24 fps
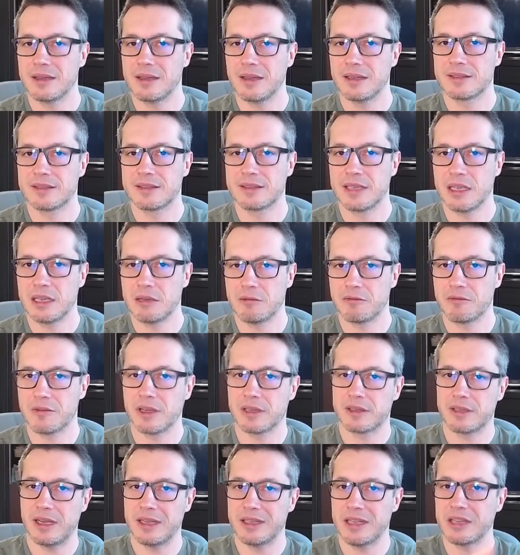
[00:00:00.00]
let's say we've
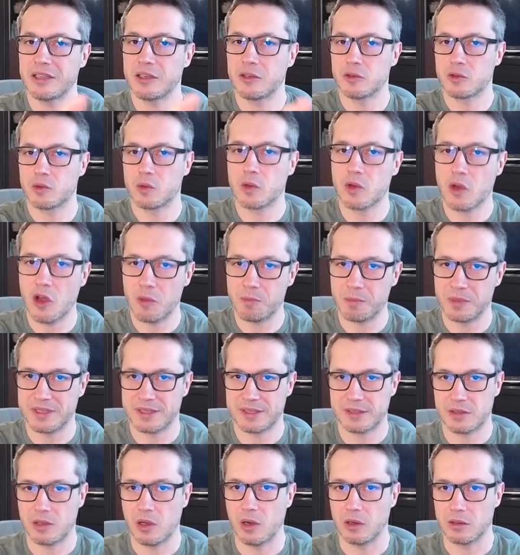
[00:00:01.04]
got another 2 copies
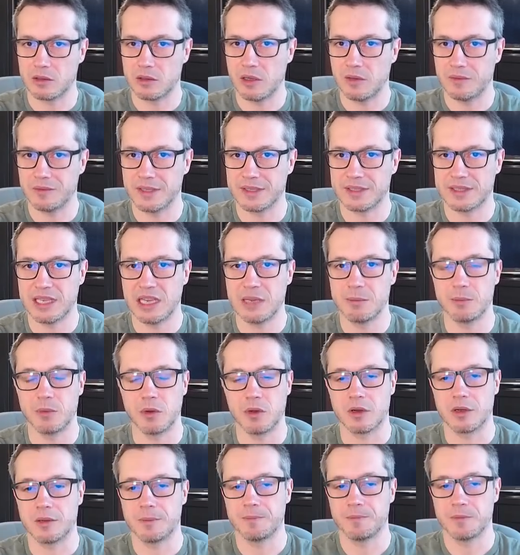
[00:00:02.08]
sold of the same
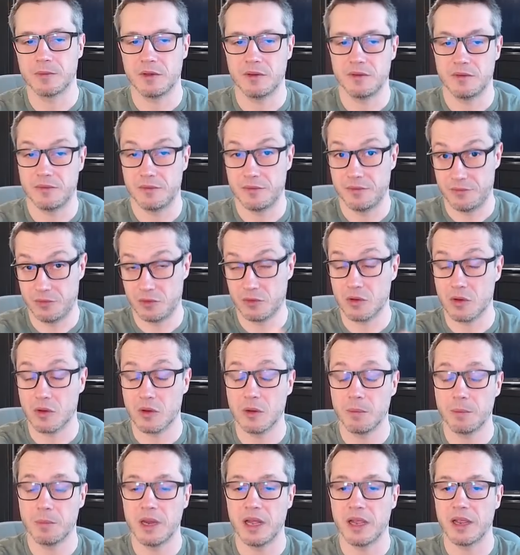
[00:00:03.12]
book through
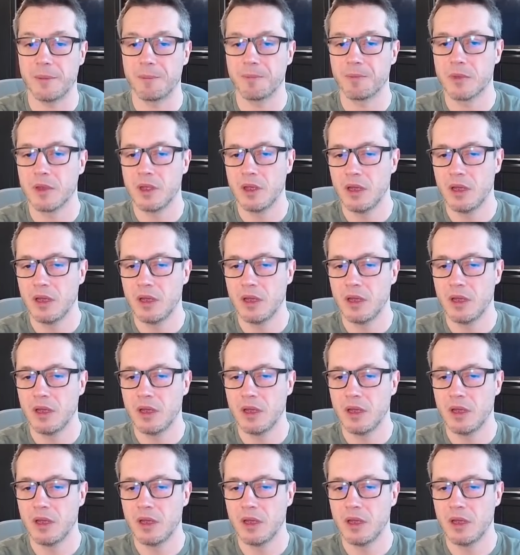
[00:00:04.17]
Google Play.